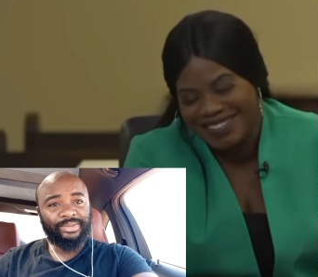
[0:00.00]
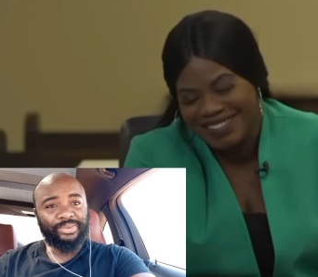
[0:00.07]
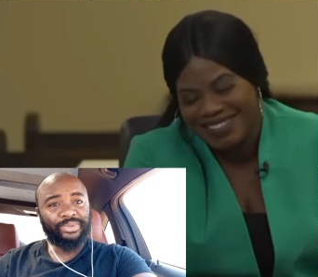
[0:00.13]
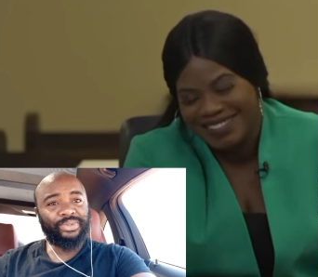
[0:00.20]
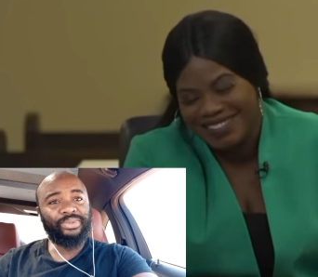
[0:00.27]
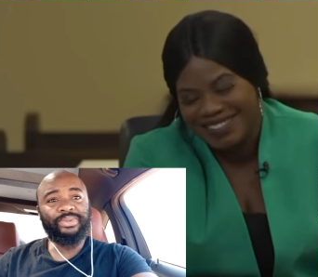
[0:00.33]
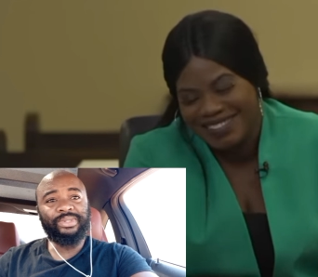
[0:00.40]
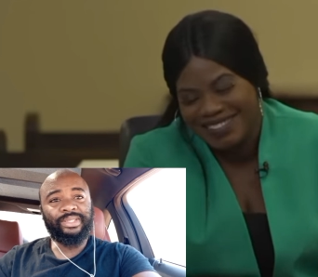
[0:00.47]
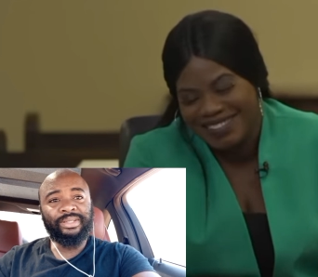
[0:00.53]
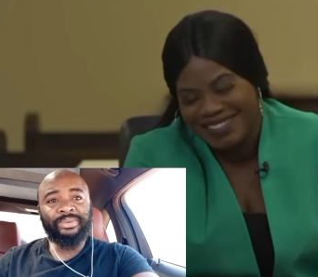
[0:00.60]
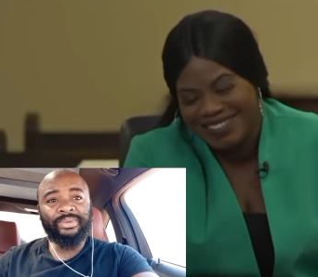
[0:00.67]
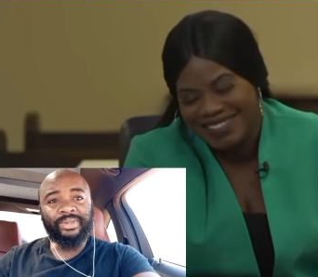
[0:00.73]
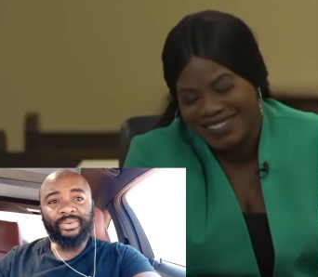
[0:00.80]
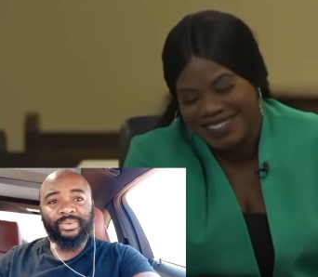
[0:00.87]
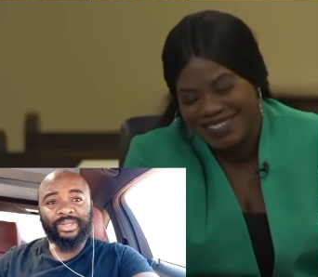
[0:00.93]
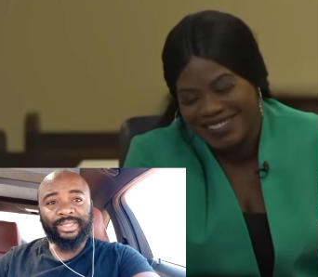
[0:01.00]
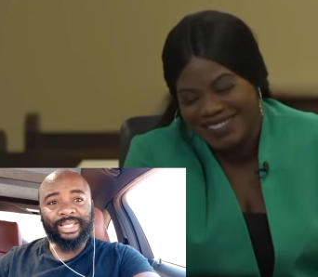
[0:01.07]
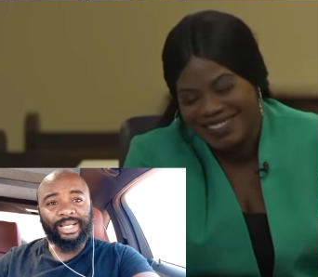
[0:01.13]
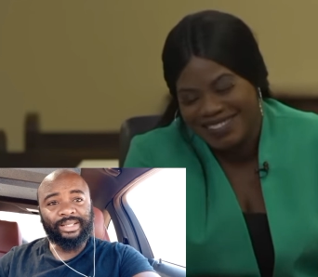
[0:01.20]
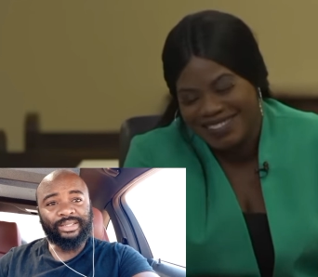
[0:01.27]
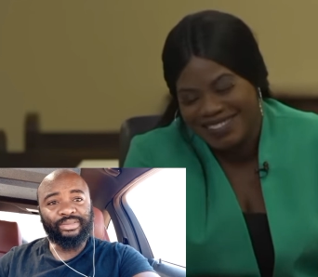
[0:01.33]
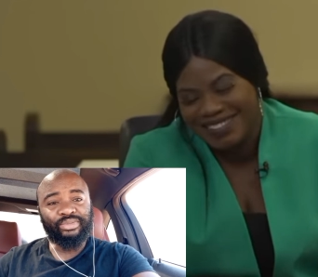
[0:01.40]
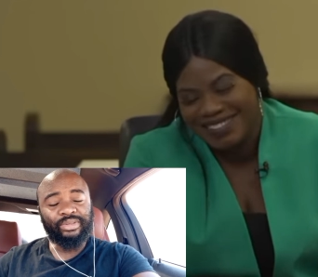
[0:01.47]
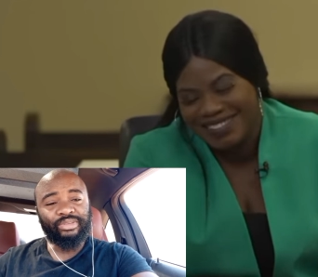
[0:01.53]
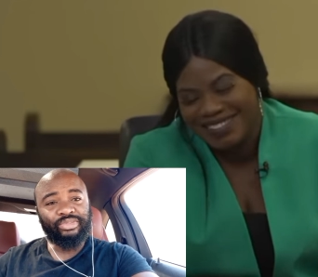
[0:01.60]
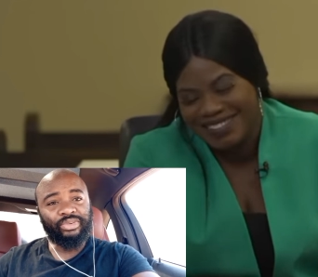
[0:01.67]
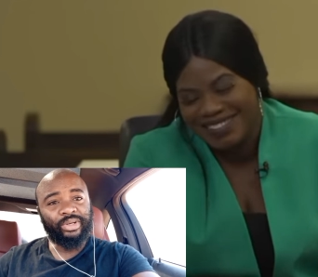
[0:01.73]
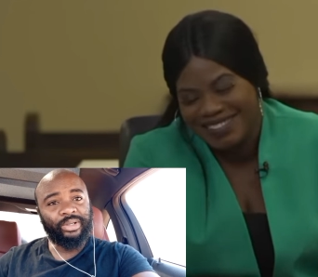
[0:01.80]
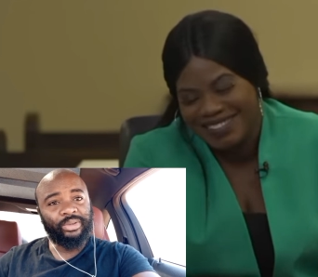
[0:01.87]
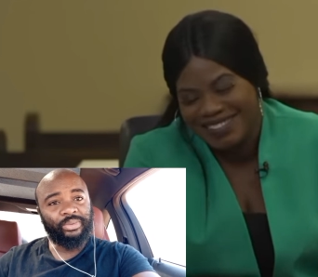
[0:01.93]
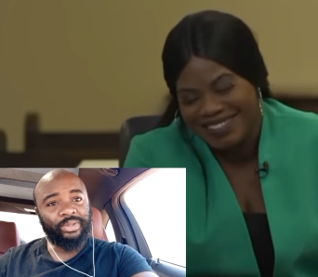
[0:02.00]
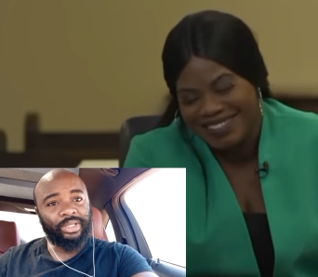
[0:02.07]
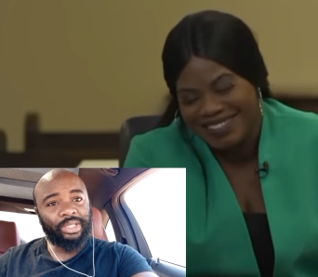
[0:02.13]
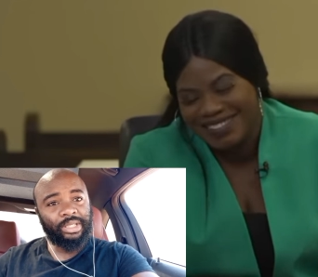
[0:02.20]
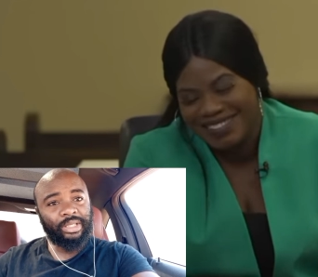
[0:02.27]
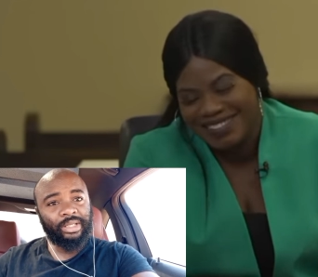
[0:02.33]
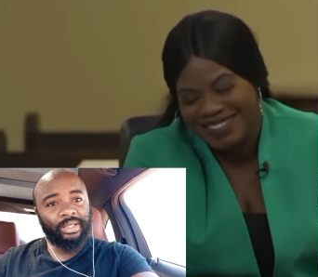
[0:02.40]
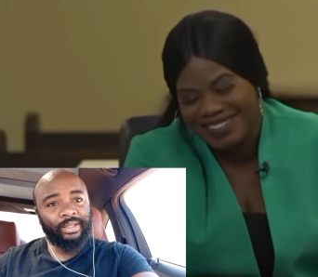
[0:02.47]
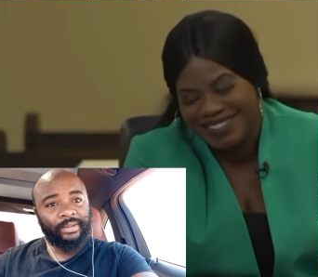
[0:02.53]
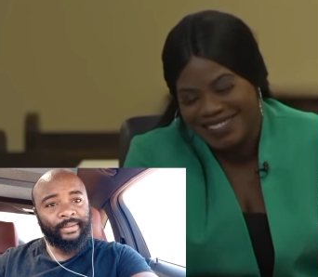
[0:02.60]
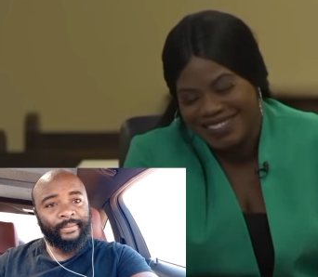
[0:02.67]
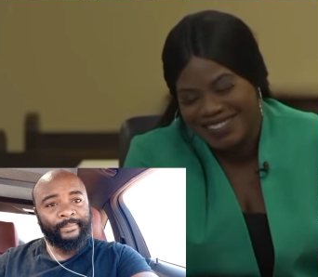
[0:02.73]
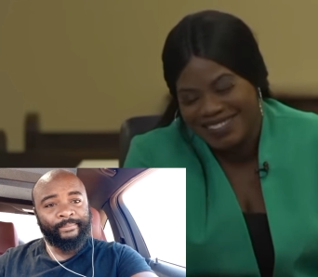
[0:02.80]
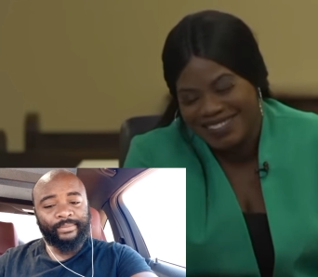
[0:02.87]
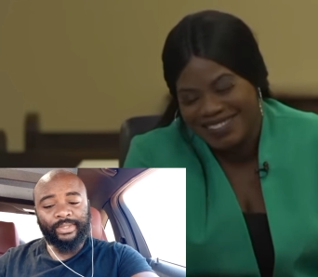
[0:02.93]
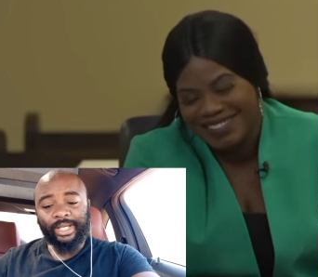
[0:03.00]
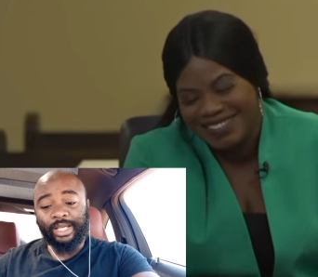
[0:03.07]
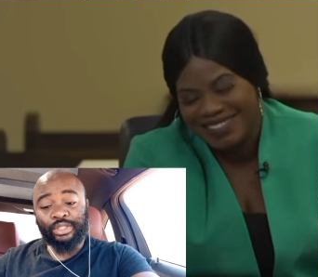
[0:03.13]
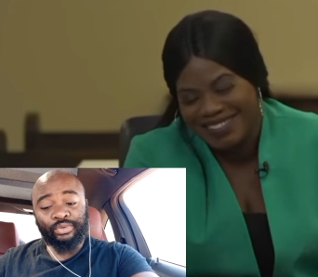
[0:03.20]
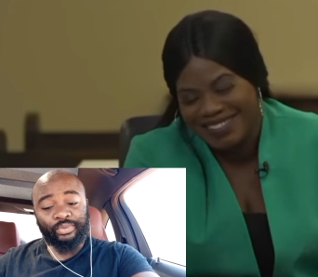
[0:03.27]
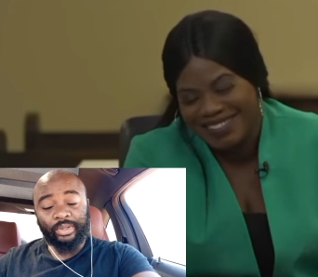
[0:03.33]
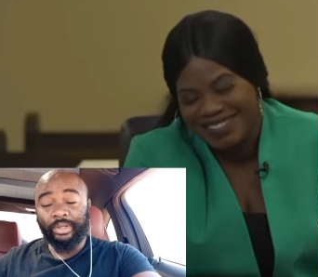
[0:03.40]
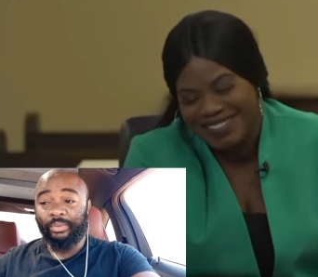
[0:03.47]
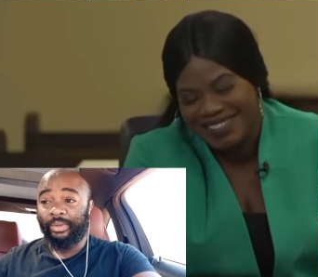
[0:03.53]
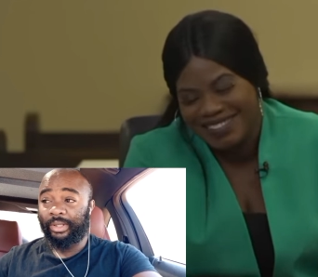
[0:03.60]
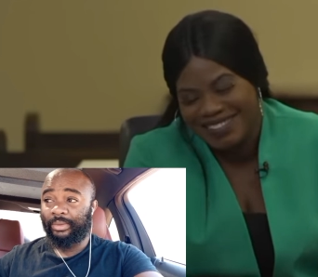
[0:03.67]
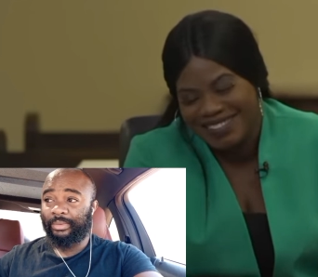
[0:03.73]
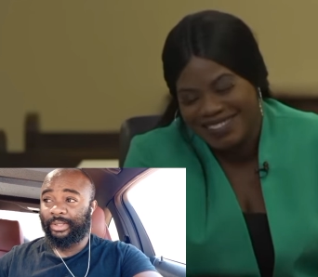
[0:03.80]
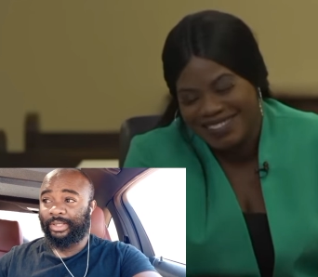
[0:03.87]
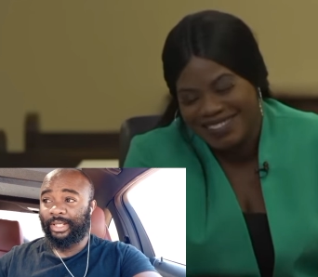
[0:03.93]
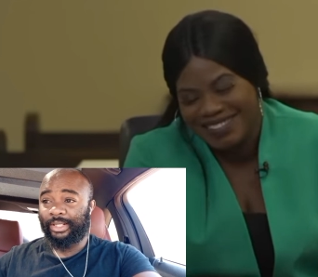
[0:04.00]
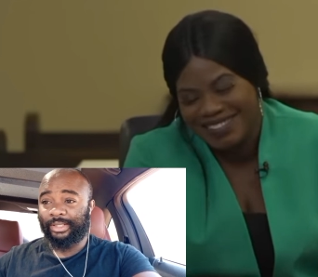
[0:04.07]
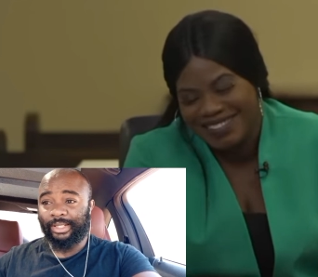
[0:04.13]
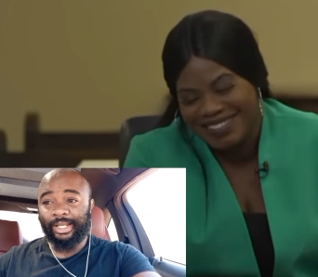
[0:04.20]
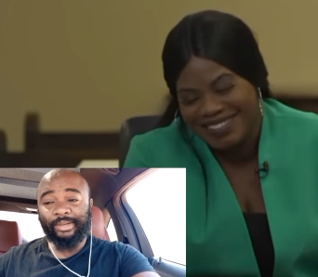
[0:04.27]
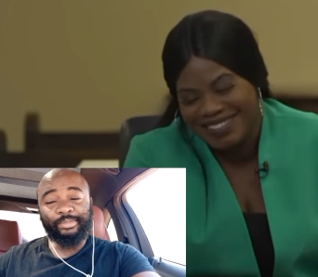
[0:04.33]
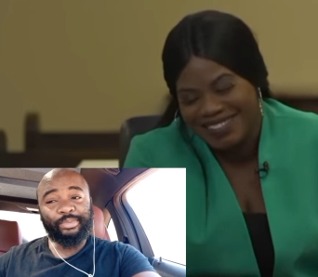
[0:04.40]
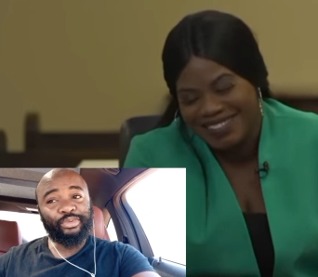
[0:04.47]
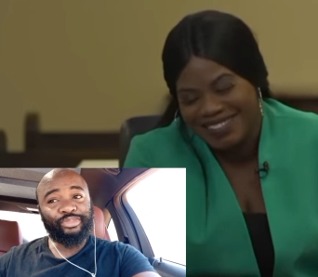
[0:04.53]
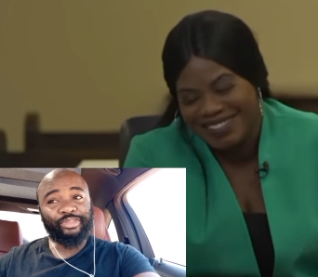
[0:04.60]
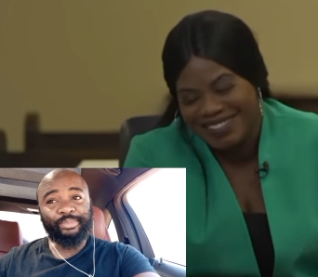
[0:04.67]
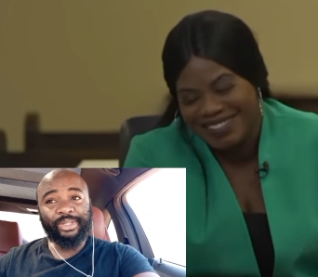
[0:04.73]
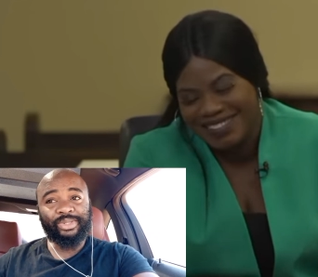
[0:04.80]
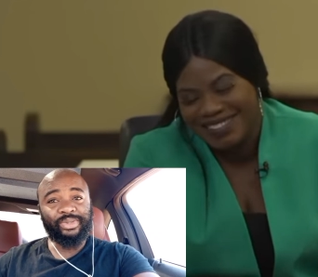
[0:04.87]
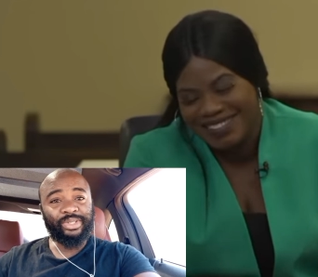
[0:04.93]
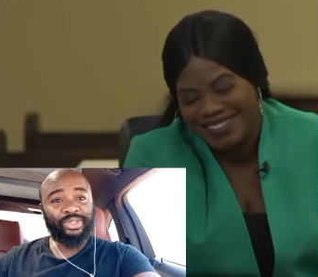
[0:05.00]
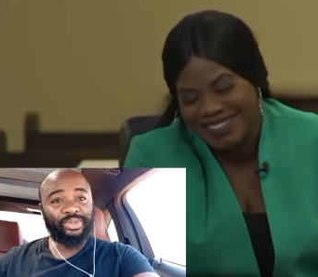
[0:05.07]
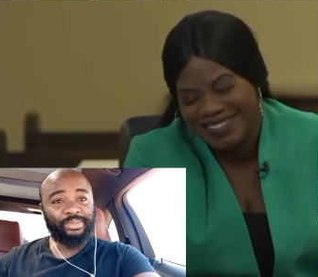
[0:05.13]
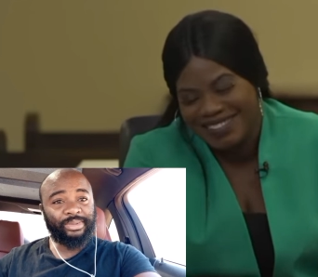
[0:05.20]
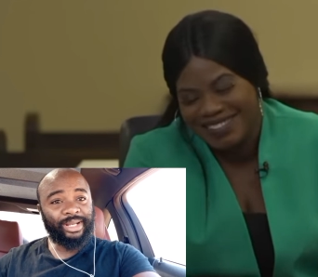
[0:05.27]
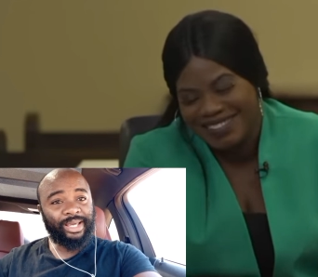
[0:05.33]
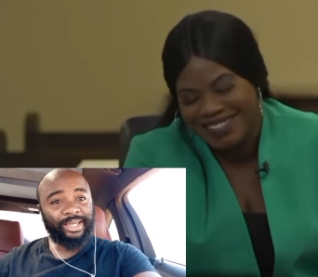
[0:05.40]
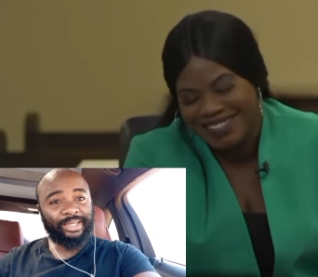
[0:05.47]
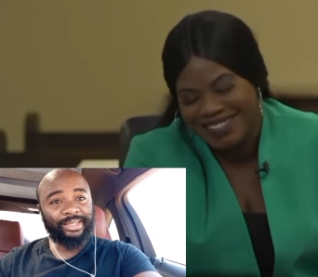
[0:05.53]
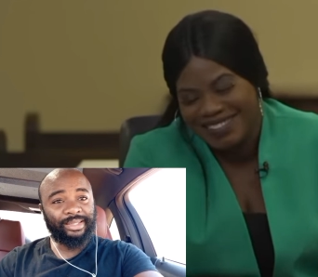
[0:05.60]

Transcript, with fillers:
Speaker 1: Would you deal with that even for a week? Just for a week with such type of a person, it would be like